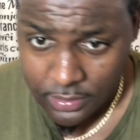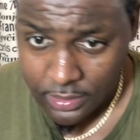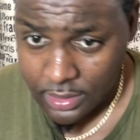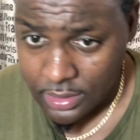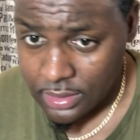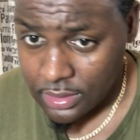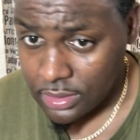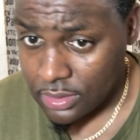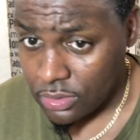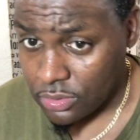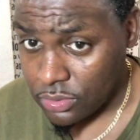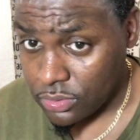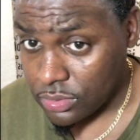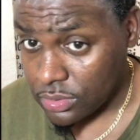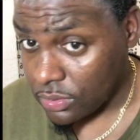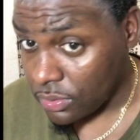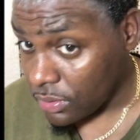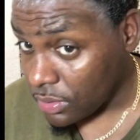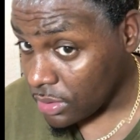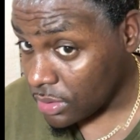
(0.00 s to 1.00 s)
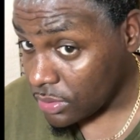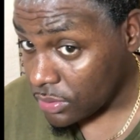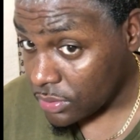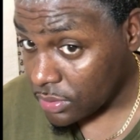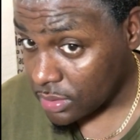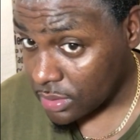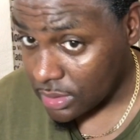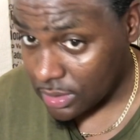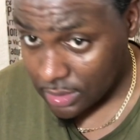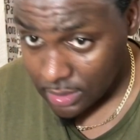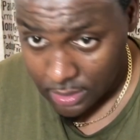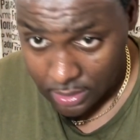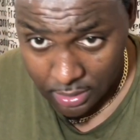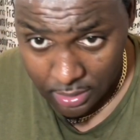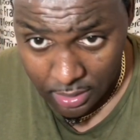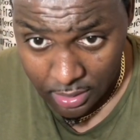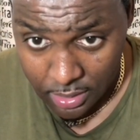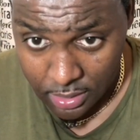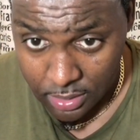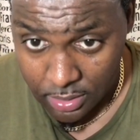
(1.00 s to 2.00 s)
because those oils, it is a
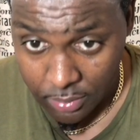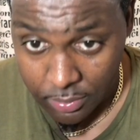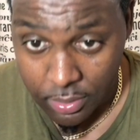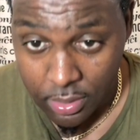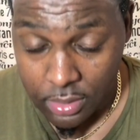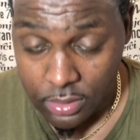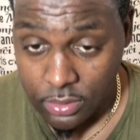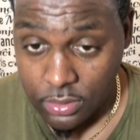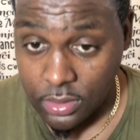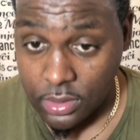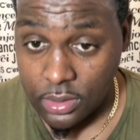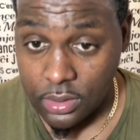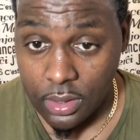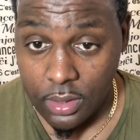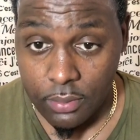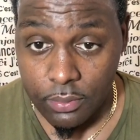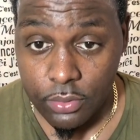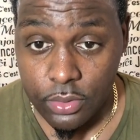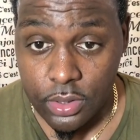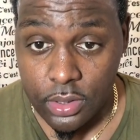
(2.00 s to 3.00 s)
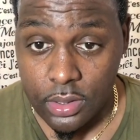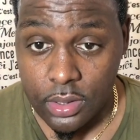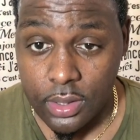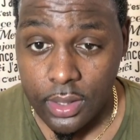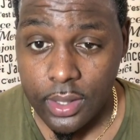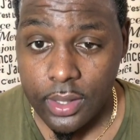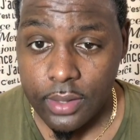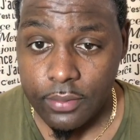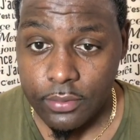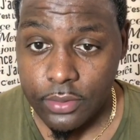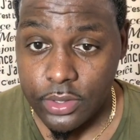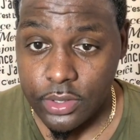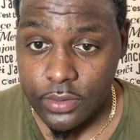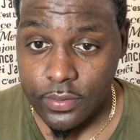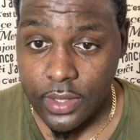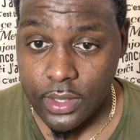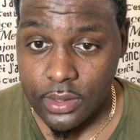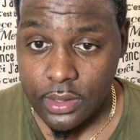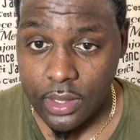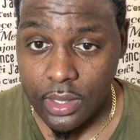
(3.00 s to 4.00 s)
conditioner bar, so it's just going to
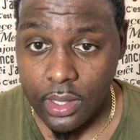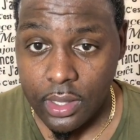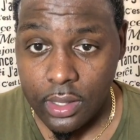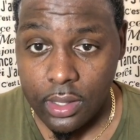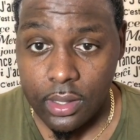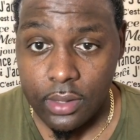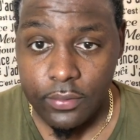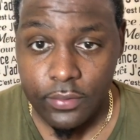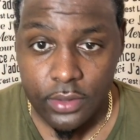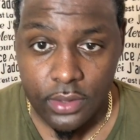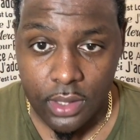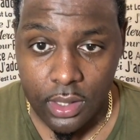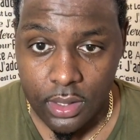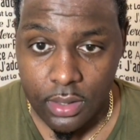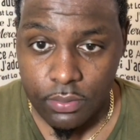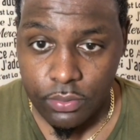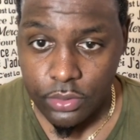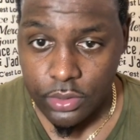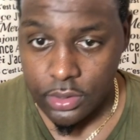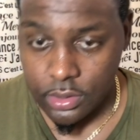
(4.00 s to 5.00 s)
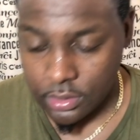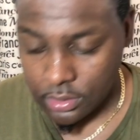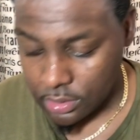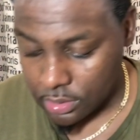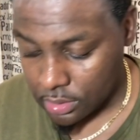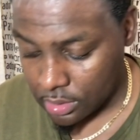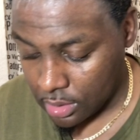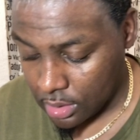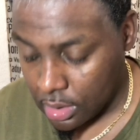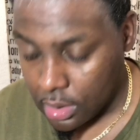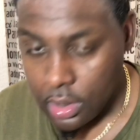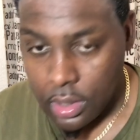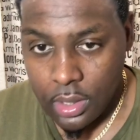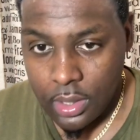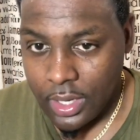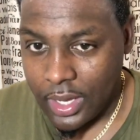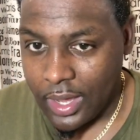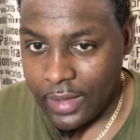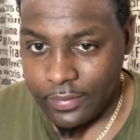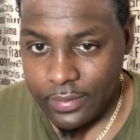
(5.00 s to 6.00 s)
moisturize your hair and retain the moisture.
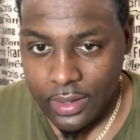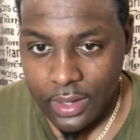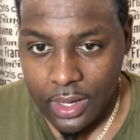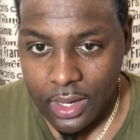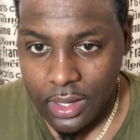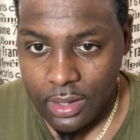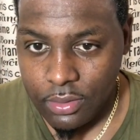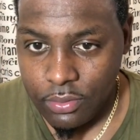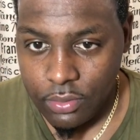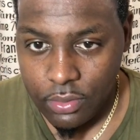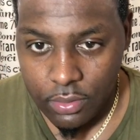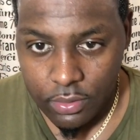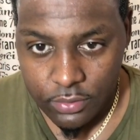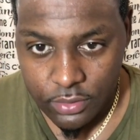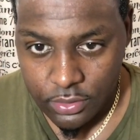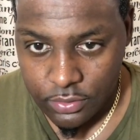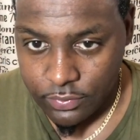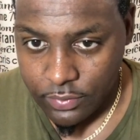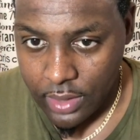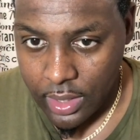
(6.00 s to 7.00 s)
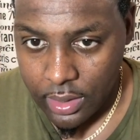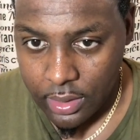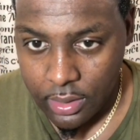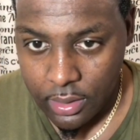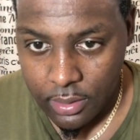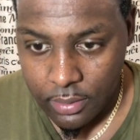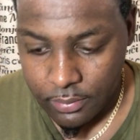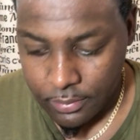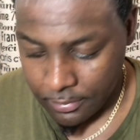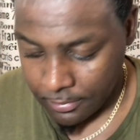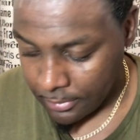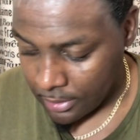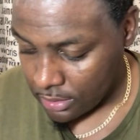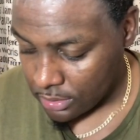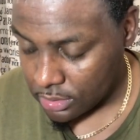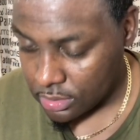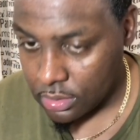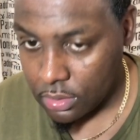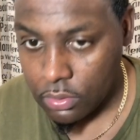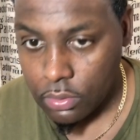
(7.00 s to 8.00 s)
After that, you're going to just rag up.
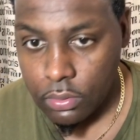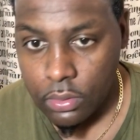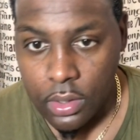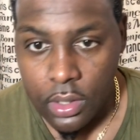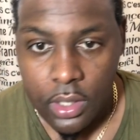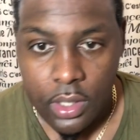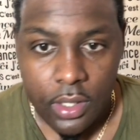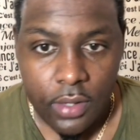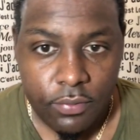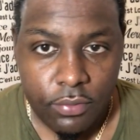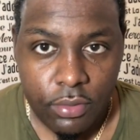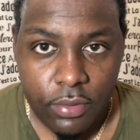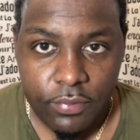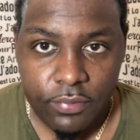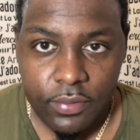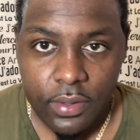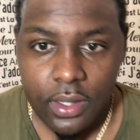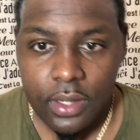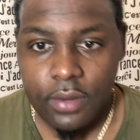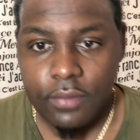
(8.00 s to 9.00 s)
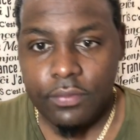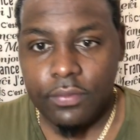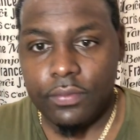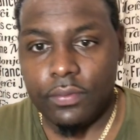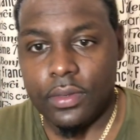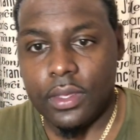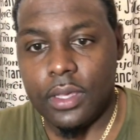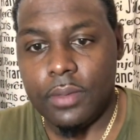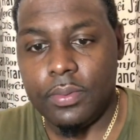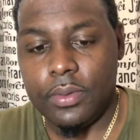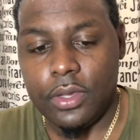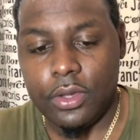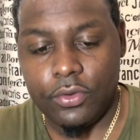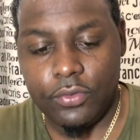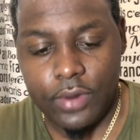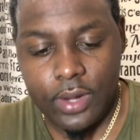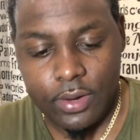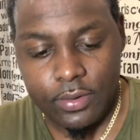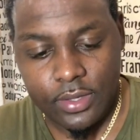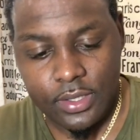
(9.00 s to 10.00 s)
So if you're a fan of keeping your
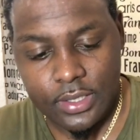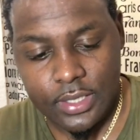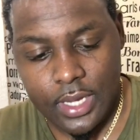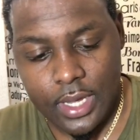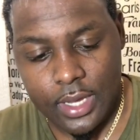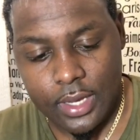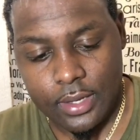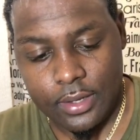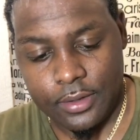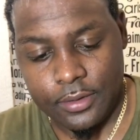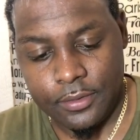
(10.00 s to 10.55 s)
crown intact,